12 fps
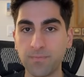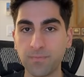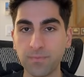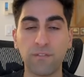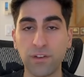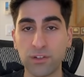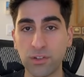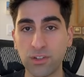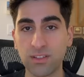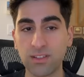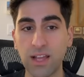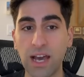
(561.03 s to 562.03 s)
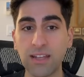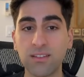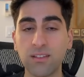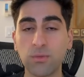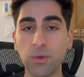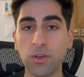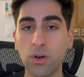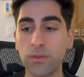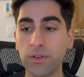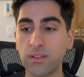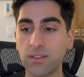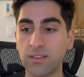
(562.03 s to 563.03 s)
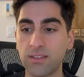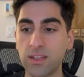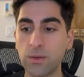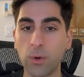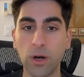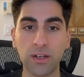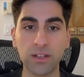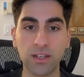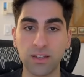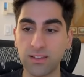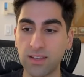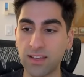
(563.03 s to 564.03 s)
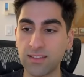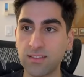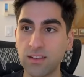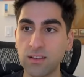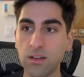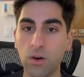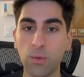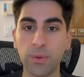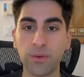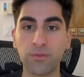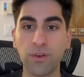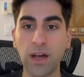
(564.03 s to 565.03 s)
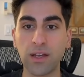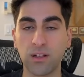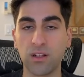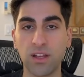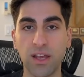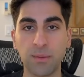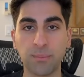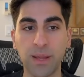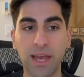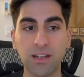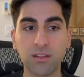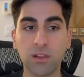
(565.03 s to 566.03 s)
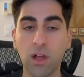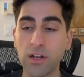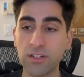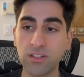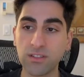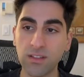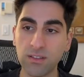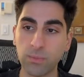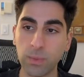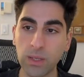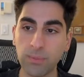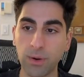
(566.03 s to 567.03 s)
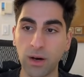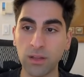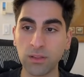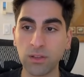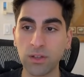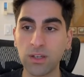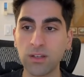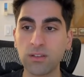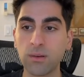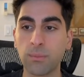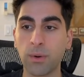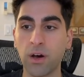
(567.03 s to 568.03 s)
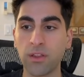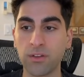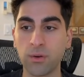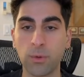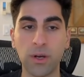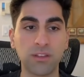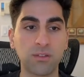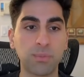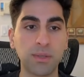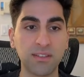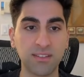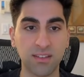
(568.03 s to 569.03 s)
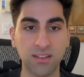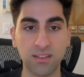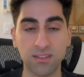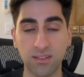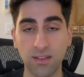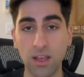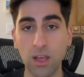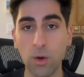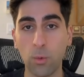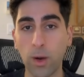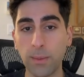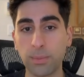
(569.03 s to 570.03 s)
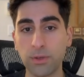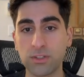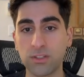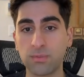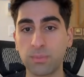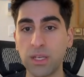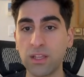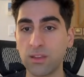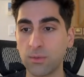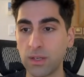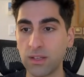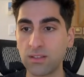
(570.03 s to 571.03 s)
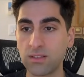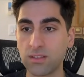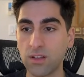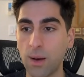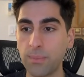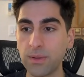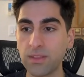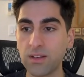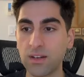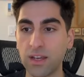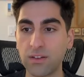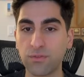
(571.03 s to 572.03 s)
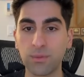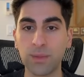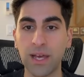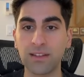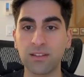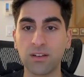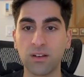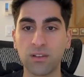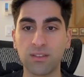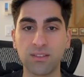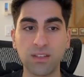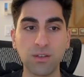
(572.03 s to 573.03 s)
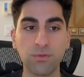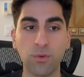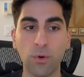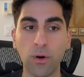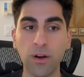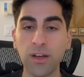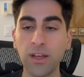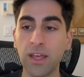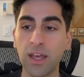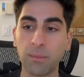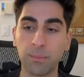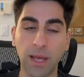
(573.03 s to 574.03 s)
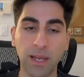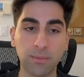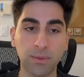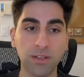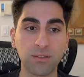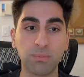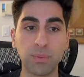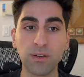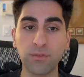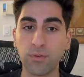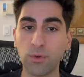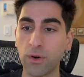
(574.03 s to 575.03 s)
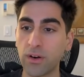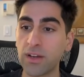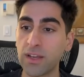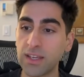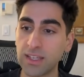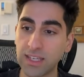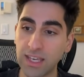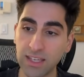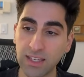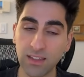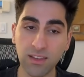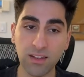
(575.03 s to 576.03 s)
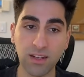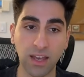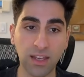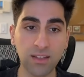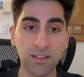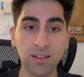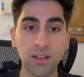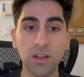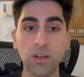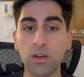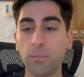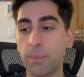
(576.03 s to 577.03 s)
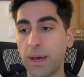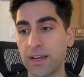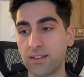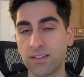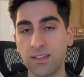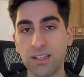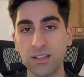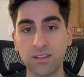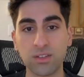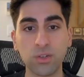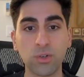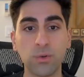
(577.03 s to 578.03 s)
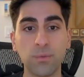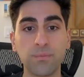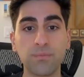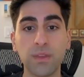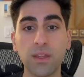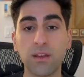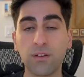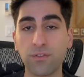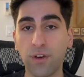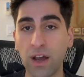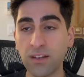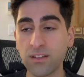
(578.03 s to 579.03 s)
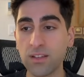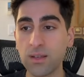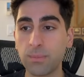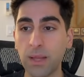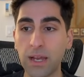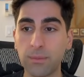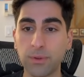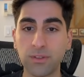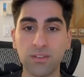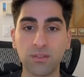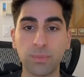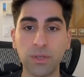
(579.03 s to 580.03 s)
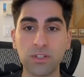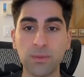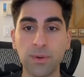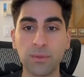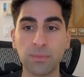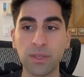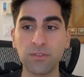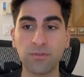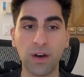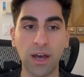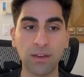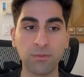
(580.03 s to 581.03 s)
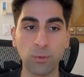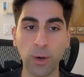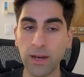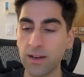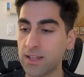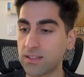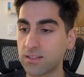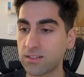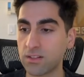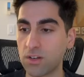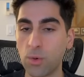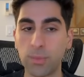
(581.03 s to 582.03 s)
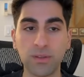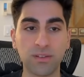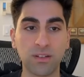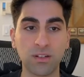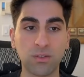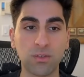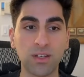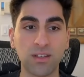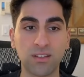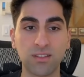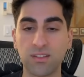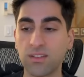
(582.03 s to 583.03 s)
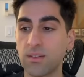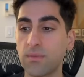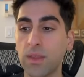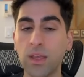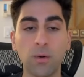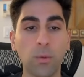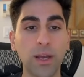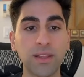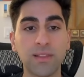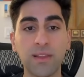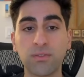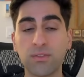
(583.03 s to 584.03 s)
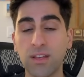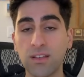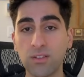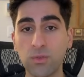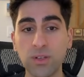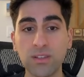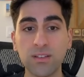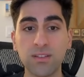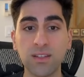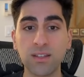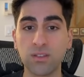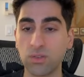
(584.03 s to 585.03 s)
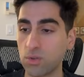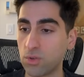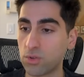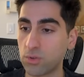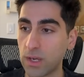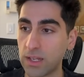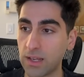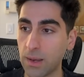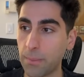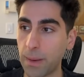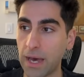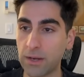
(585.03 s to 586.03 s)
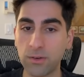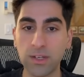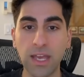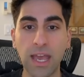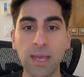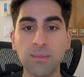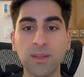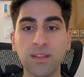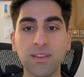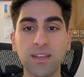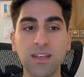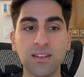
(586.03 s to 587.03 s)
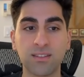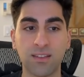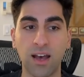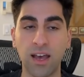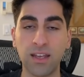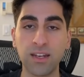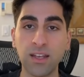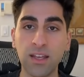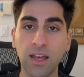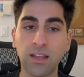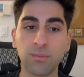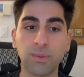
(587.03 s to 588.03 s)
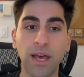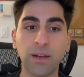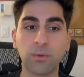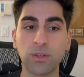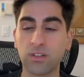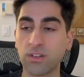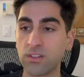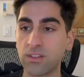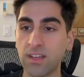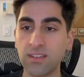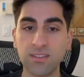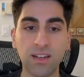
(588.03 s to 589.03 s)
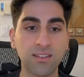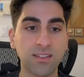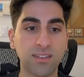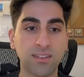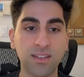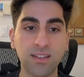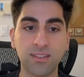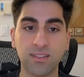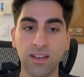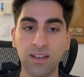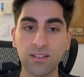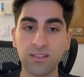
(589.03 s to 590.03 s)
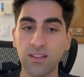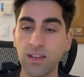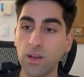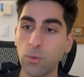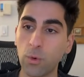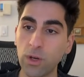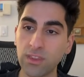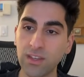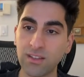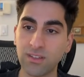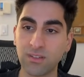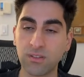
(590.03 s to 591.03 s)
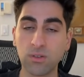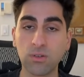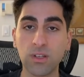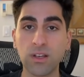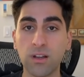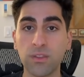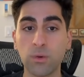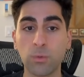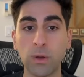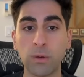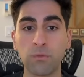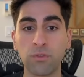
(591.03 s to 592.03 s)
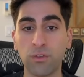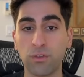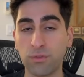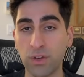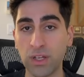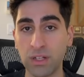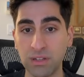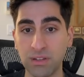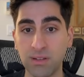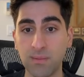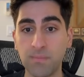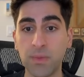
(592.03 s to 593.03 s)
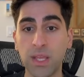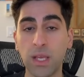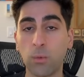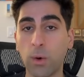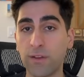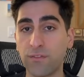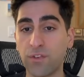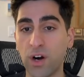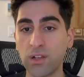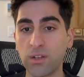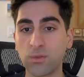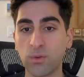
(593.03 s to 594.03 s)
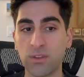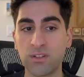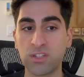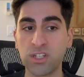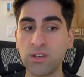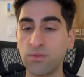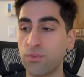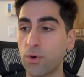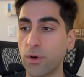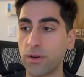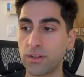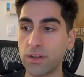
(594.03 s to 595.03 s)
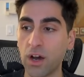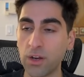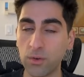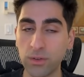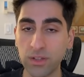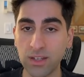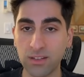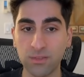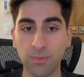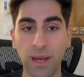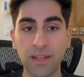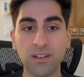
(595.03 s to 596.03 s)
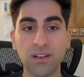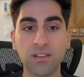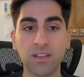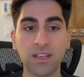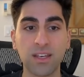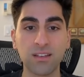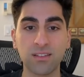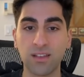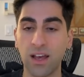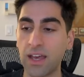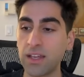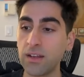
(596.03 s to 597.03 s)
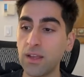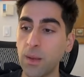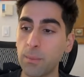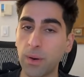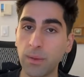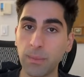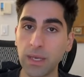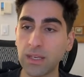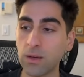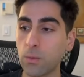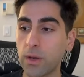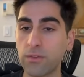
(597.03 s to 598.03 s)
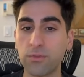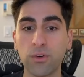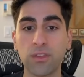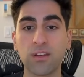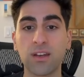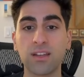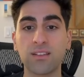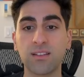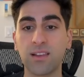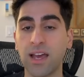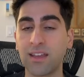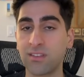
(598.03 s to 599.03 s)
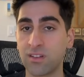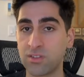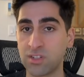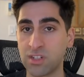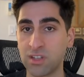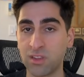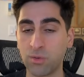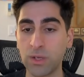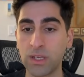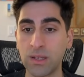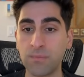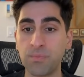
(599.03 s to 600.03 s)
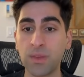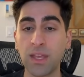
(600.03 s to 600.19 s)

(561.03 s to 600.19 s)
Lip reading: Fischer slides his rook over to c1, contesting the open file, and Black launches his b-pawn, looking to bother White's pieces. White pushes b3, stopping the knight from landing on c4, and Black plays b4, kicking the knight back to e2. Finally, Black puts his bishop on b5, where its scope is increased. White lifts his queen to d2, creating a battery aimed at the king's side, and Black returns his knight to c6, with its duty on the rim fulfilled. White follows with g4, not only expanding on the king side, but making way for the knight to land on g3.